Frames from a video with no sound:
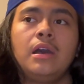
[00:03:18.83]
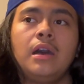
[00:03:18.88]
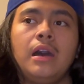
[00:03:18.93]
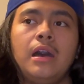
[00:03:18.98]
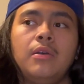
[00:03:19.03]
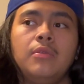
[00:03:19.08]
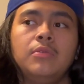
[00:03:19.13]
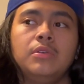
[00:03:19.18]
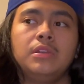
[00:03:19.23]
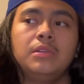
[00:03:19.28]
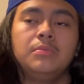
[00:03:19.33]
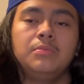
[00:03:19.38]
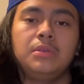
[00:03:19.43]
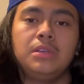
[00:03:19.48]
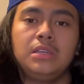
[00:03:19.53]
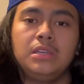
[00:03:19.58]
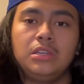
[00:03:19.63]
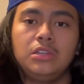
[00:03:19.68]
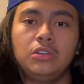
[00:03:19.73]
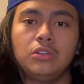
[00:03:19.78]
I wouldn't
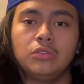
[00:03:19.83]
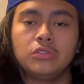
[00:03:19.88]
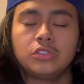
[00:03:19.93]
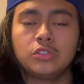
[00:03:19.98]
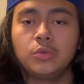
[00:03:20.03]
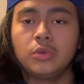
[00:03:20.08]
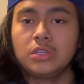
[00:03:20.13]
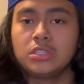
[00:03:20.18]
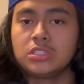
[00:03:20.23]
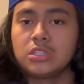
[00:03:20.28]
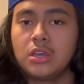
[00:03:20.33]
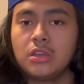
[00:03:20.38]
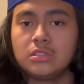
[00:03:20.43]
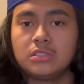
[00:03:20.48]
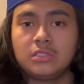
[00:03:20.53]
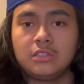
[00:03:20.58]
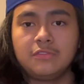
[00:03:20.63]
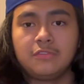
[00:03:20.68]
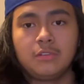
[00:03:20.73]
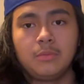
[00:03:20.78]
be so
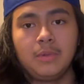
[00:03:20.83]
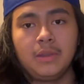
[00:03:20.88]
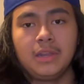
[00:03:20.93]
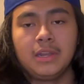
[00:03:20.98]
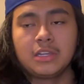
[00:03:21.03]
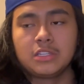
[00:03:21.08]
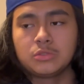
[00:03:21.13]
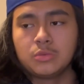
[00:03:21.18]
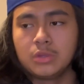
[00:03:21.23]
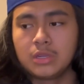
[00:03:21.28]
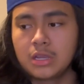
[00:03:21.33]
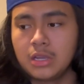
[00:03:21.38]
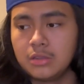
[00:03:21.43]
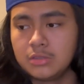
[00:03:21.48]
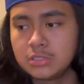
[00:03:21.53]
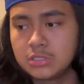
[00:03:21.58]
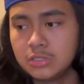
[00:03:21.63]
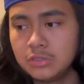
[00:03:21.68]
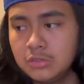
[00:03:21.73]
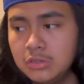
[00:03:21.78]
exhausted for my next workout.
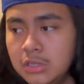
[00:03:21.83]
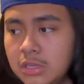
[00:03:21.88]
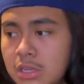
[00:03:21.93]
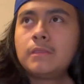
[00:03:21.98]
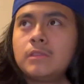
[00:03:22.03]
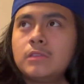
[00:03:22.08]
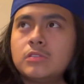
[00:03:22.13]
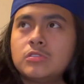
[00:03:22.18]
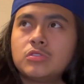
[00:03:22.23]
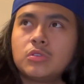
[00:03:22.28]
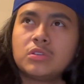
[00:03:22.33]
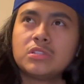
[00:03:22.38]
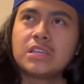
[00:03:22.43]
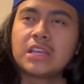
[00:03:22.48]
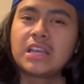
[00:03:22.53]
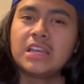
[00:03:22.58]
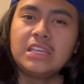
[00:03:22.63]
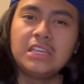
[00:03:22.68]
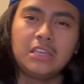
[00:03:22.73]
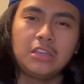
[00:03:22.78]
So towards
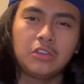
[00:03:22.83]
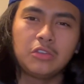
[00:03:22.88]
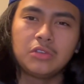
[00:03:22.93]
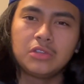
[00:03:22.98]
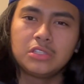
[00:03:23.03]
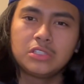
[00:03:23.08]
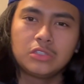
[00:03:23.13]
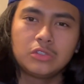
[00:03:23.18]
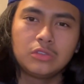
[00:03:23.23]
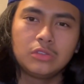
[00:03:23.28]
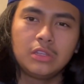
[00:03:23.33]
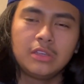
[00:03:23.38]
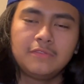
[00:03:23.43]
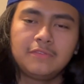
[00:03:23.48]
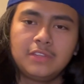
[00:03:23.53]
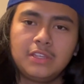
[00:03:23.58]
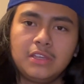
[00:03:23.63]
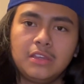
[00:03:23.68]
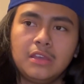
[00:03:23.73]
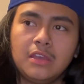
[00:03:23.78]
like a year into
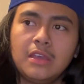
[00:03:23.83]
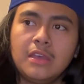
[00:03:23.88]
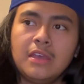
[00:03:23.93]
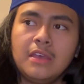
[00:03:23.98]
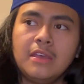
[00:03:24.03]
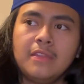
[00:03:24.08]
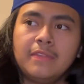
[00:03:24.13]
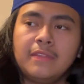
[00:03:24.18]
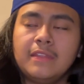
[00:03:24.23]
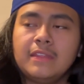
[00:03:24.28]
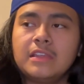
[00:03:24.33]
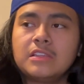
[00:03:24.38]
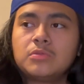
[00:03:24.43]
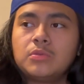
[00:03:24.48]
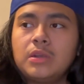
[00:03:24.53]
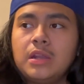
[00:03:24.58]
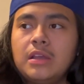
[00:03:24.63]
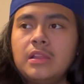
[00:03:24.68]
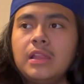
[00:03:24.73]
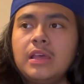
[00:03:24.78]
lifting, then that's
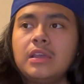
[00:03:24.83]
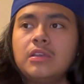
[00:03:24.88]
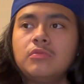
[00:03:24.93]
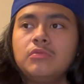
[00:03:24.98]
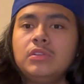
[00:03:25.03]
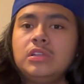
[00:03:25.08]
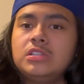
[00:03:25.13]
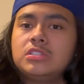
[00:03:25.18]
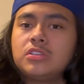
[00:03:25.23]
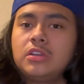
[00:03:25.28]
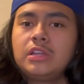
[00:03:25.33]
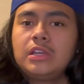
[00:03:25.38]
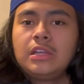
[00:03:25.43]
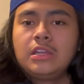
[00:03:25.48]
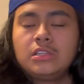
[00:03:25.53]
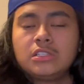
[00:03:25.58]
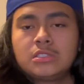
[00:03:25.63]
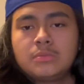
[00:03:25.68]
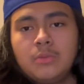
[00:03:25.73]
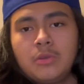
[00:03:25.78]
when I like really started
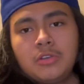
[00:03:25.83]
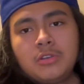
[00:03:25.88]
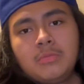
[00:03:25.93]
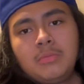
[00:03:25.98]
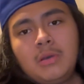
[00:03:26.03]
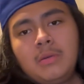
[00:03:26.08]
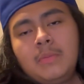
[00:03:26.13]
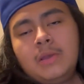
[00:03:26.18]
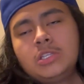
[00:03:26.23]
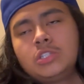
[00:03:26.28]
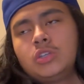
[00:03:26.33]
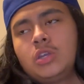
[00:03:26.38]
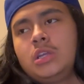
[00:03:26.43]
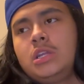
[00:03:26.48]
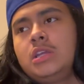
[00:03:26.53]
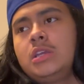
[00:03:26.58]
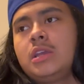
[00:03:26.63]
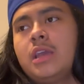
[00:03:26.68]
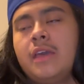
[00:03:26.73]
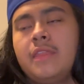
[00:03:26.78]
getting smart about my
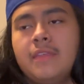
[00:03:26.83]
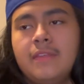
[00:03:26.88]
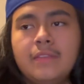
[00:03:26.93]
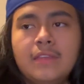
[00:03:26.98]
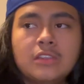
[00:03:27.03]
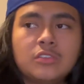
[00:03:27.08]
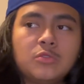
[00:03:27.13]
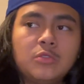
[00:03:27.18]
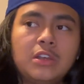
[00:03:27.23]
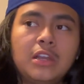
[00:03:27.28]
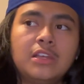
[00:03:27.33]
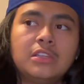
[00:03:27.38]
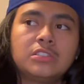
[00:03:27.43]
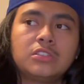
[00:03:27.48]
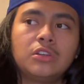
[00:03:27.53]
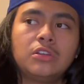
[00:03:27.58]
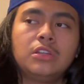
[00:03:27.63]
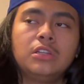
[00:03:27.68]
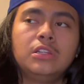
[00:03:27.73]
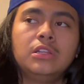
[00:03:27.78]
training, and then that's when I
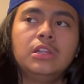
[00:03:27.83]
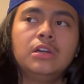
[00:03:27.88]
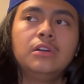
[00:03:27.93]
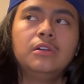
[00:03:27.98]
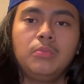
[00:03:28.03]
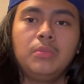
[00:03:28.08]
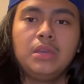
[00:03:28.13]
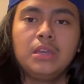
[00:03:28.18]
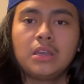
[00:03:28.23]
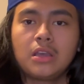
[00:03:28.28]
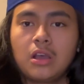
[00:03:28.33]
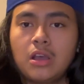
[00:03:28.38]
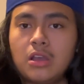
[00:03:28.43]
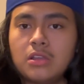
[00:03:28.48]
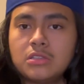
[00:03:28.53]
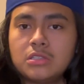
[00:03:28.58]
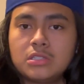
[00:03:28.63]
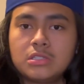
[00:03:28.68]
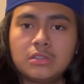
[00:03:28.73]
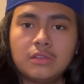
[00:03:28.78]
started being
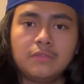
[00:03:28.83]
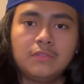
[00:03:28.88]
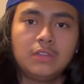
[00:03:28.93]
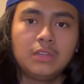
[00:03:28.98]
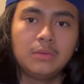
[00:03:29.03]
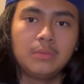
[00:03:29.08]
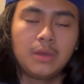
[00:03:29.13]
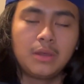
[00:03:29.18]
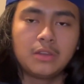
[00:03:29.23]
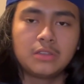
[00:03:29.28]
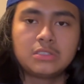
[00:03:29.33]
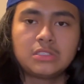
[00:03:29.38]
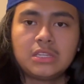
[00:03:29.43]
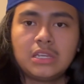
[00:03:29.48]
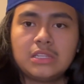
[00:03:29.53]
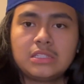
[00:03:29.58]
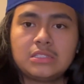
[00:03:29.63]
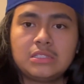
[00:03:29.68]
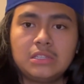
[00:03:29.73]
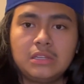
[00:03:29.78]
conscious of the amount of
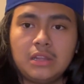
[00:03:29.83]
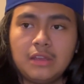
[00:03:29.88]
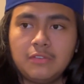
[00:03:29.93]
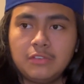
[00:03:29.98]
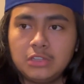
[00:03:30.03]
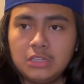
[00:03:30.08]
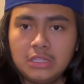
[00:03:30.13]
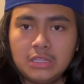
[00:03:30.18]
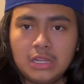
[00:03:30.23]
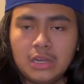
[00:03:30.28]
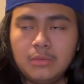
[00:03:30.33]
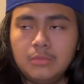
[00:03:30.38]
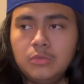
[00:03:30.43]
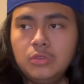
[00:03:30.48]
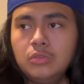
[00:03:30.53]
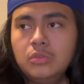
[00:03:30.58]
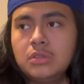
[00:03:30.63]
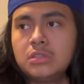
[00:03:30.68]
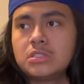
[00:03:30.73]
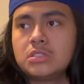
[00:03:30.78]
sets and everything that I'm doing.